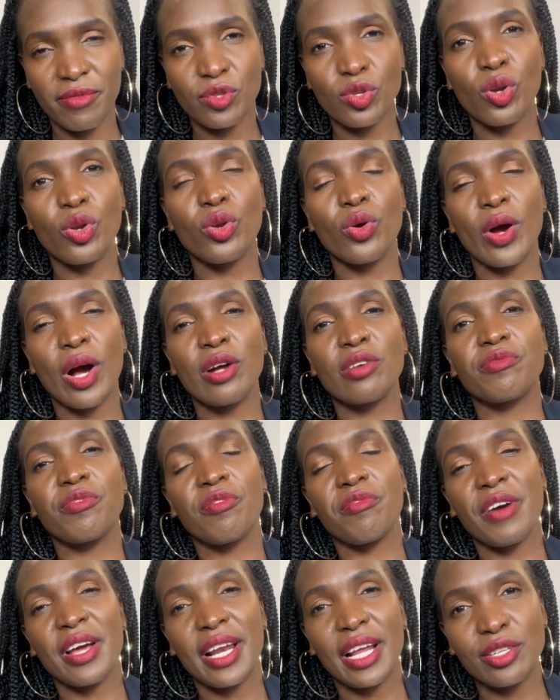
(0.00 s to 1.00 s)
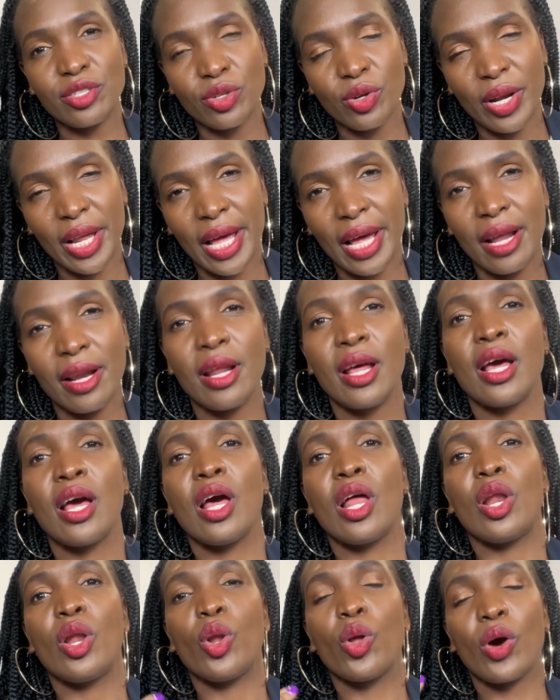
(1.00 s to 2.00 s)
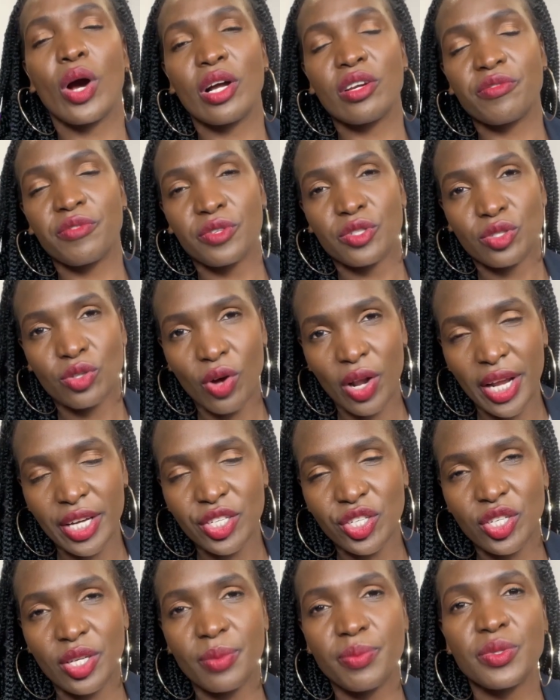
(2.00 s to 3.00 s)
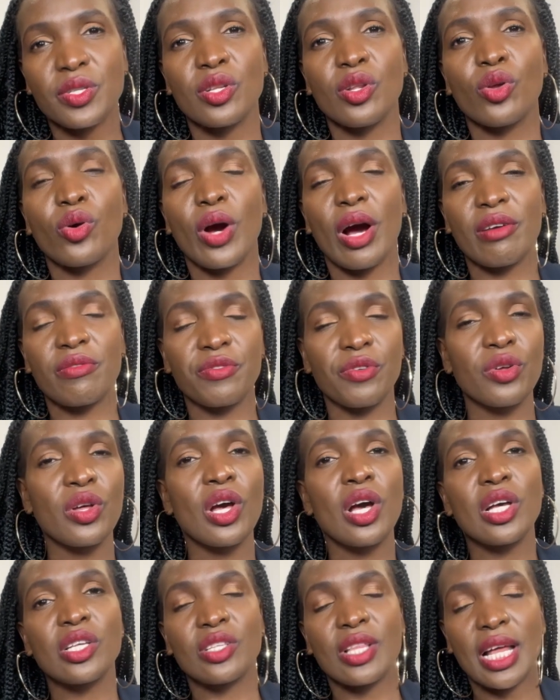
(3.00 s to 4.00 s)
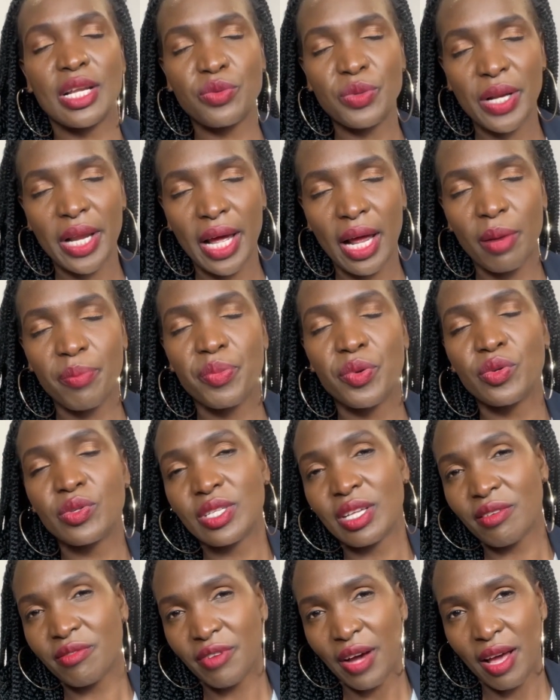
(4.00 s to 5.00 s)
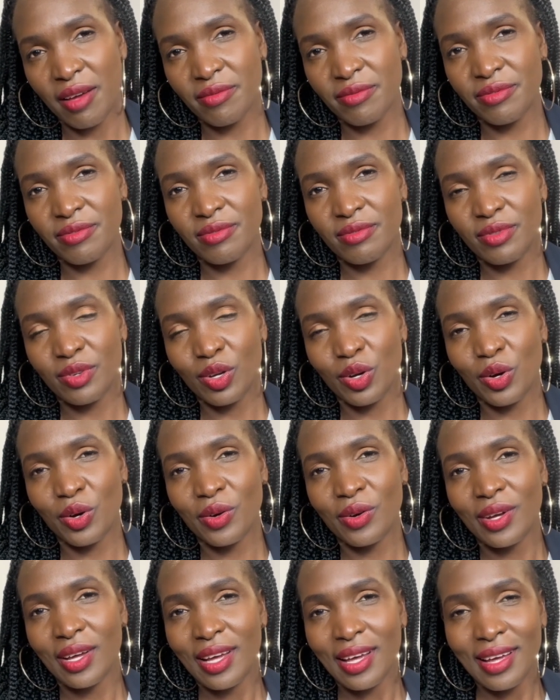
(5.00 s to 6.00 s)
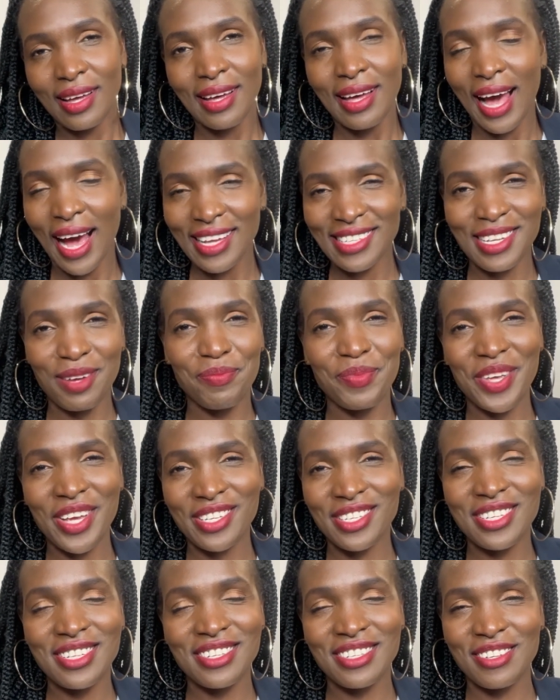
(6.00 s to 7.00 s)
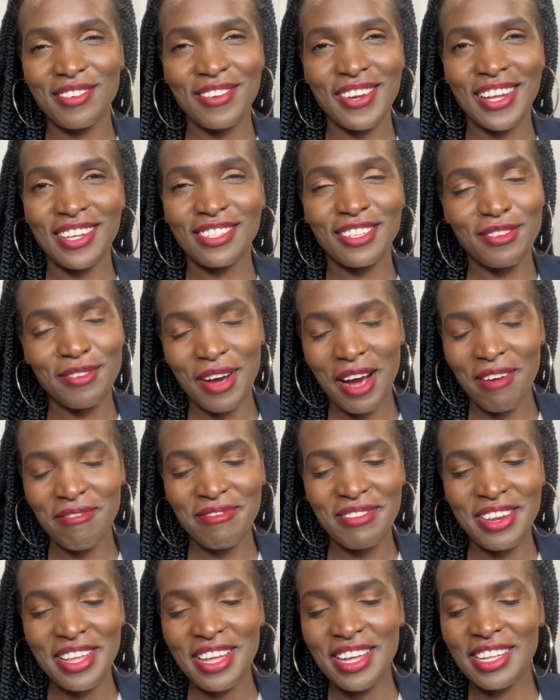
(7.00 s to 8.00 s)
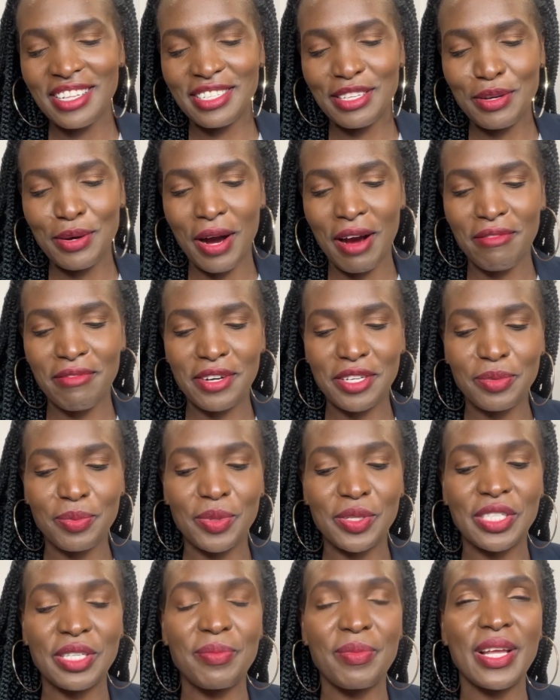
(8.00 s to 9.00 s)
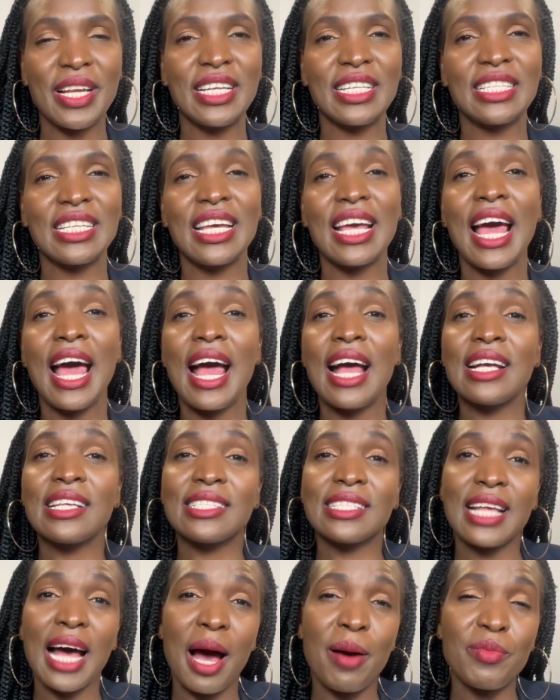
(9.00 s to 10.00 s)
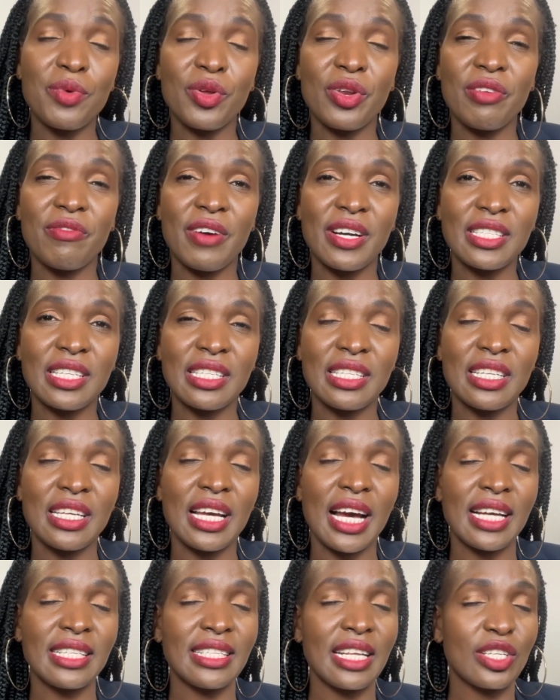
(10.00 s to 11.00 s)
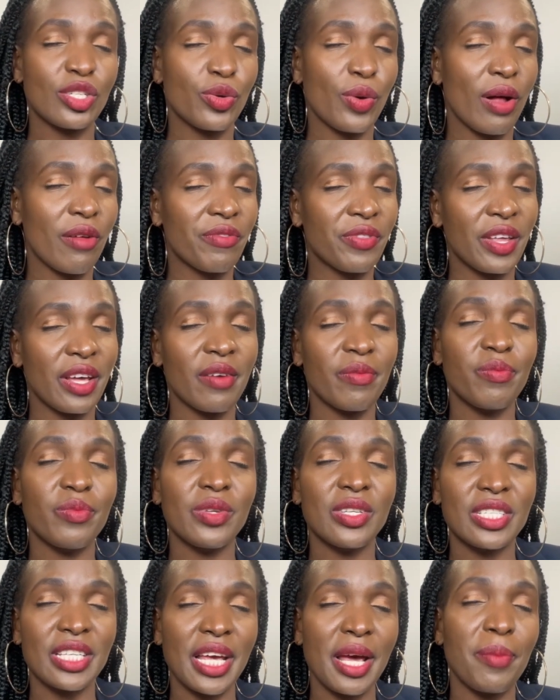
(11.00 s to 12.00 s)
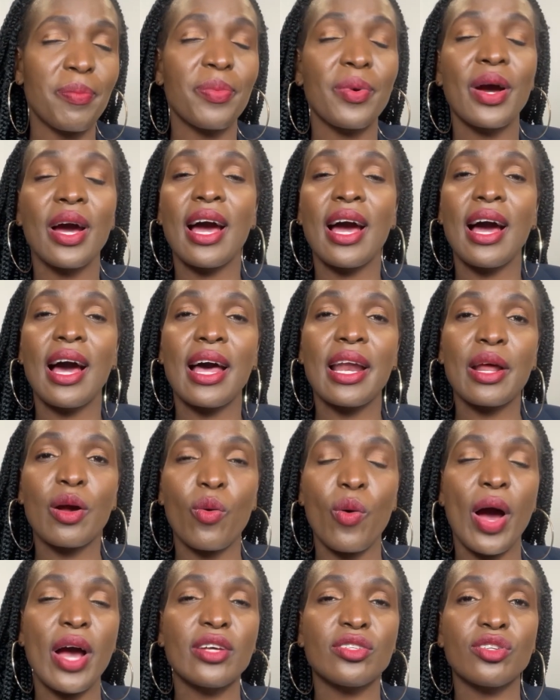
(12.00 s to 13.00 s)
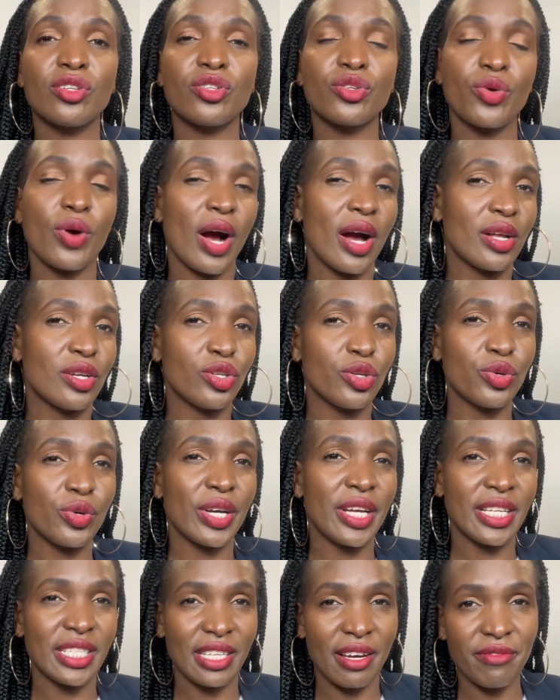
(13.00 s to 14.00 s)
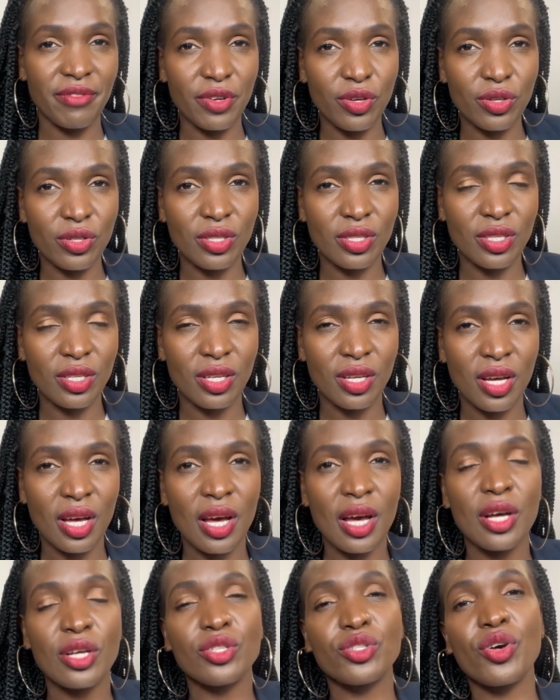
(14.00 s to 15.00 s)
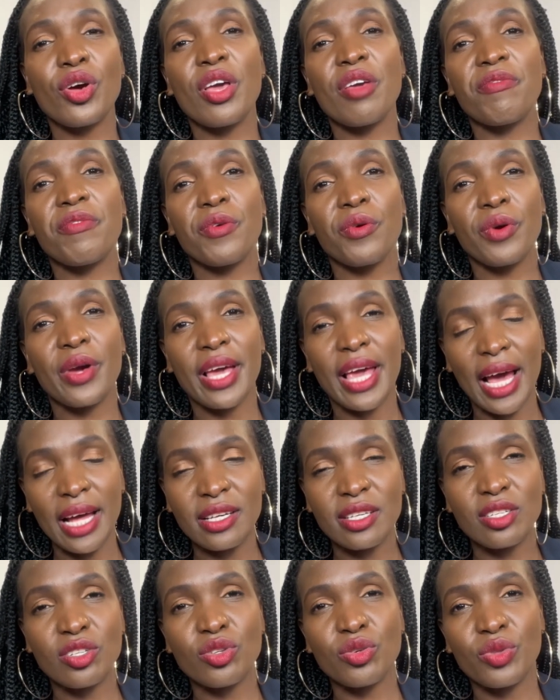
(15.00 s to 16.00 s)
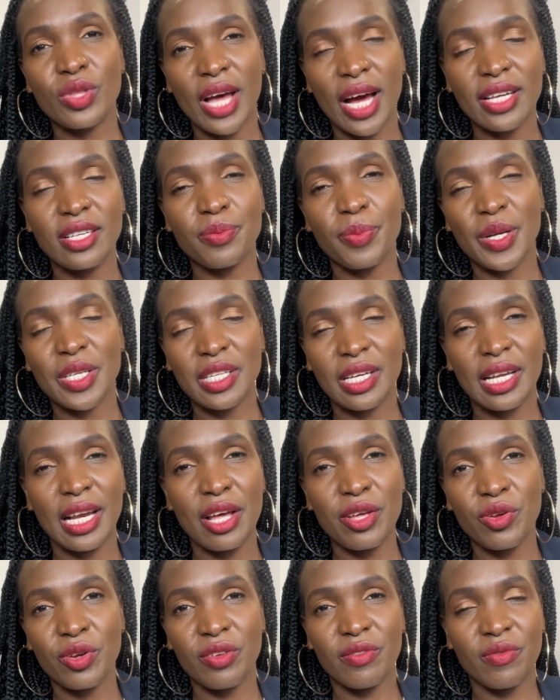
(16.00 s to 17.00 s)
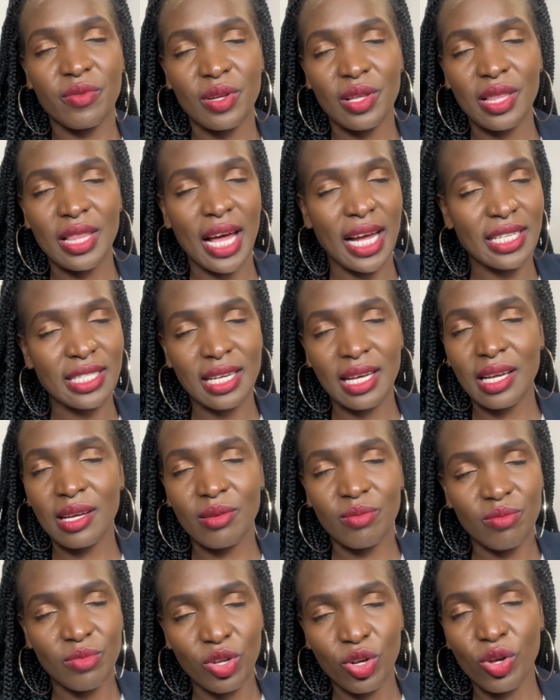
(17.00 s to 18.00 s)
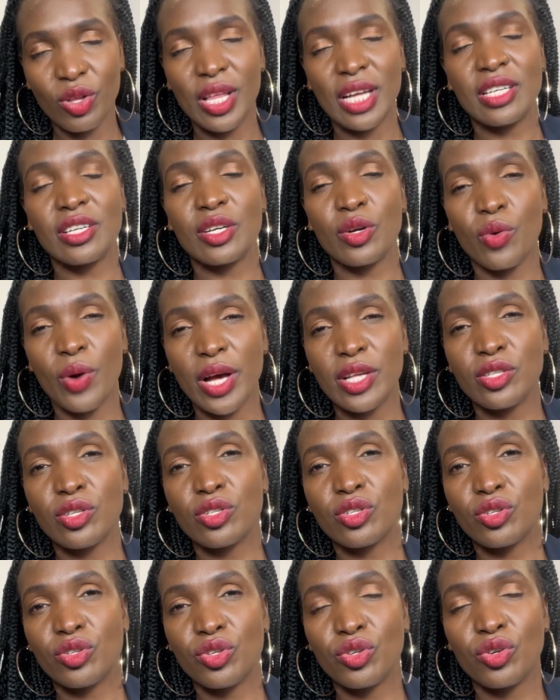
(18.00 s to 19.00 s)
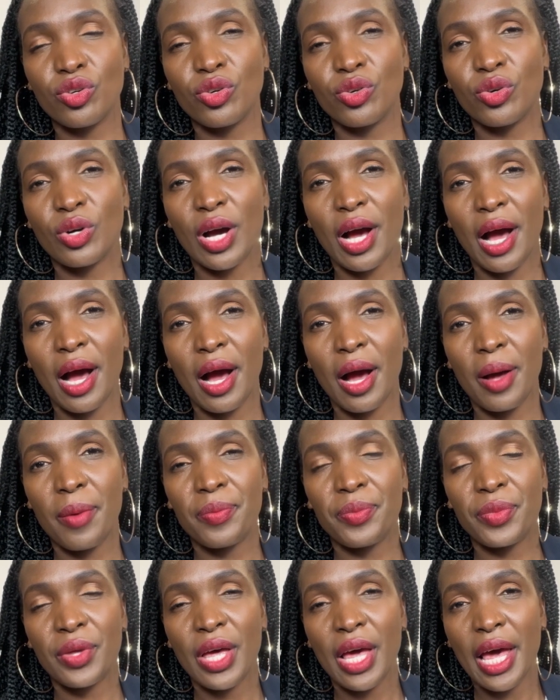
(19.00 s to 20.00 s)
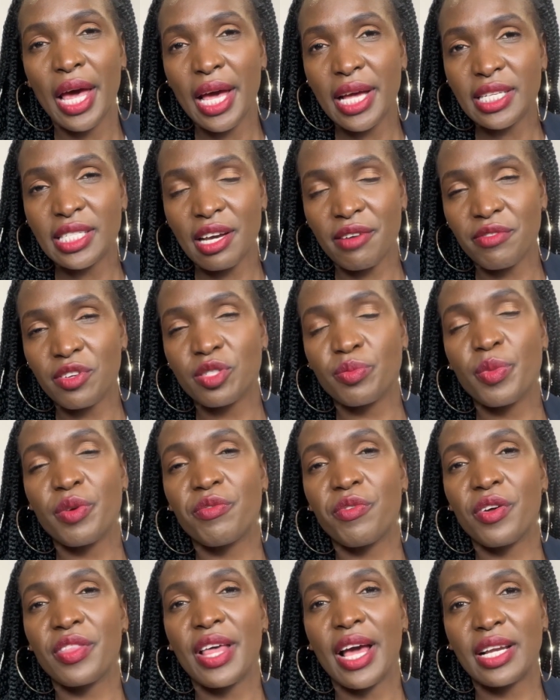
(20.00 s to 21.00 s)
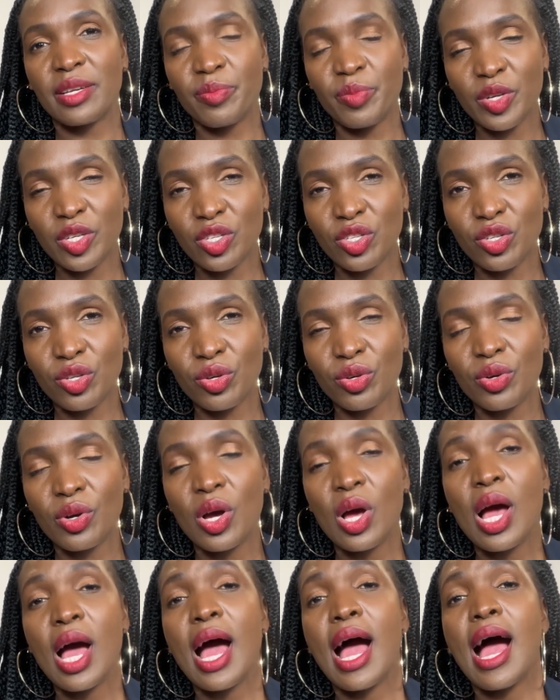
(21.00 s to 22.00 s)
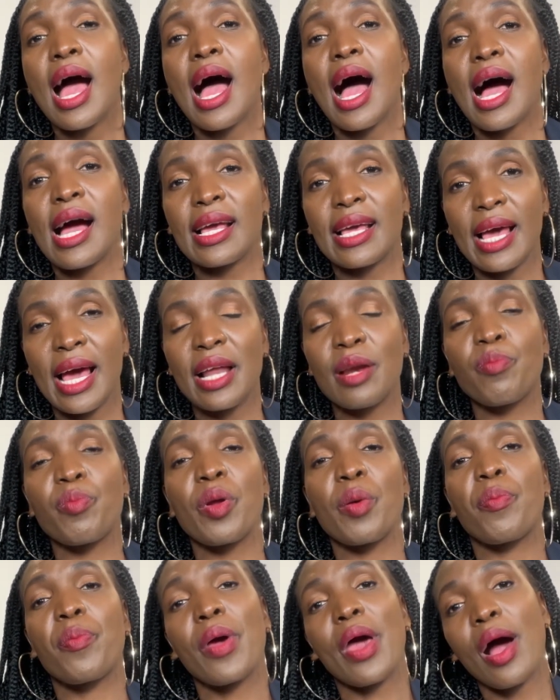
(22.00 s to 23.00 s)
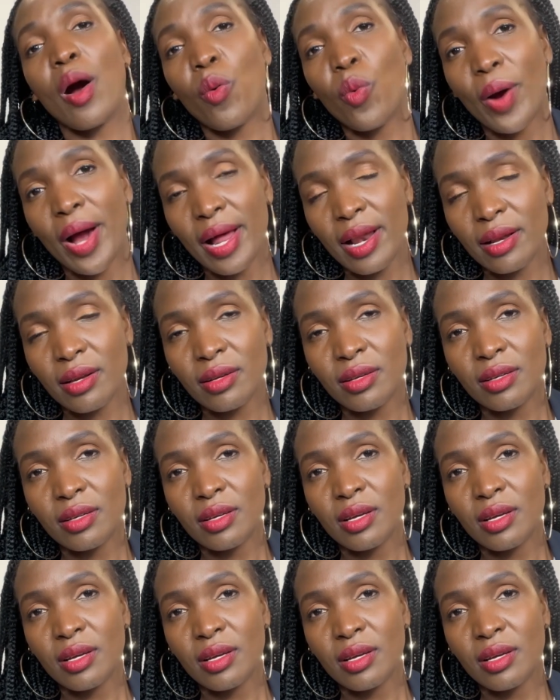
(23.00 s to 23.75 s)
So look out for financial aid, look out for scholarships, look out for that will help you survive. As a PhD student, you have needs, you have responsibility. Some university, as the 12th tip, requires you to do interviews. So if you get to that particular that requires you to do interviews before they admit you, again, prepare well.